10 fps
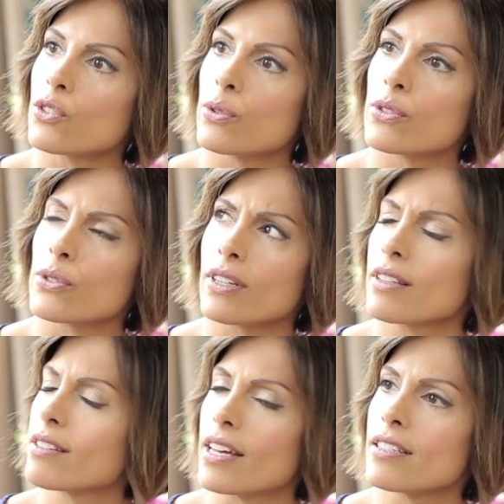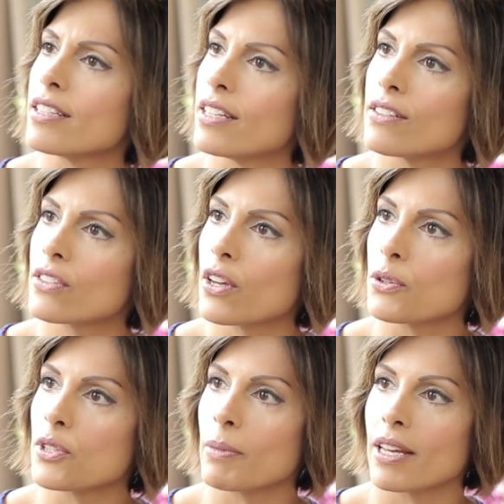which was like thirteen years ago or
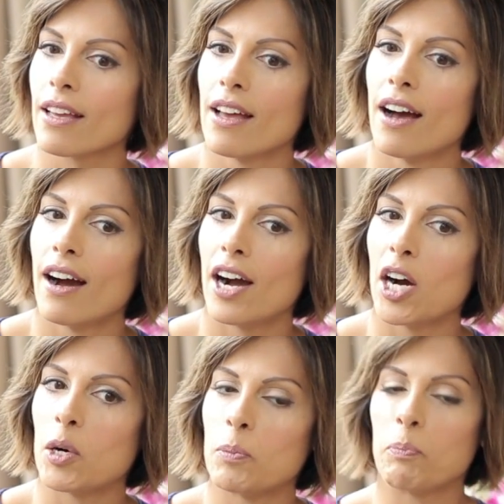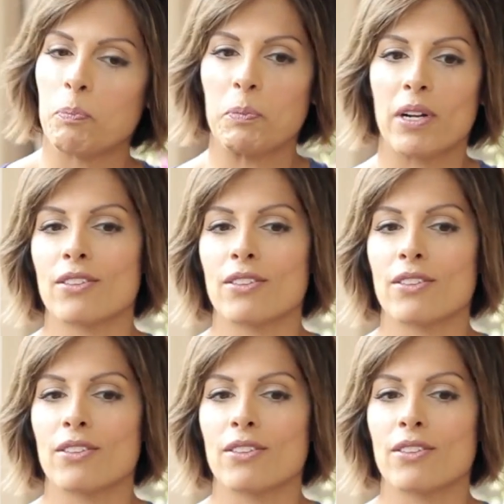something, um, and I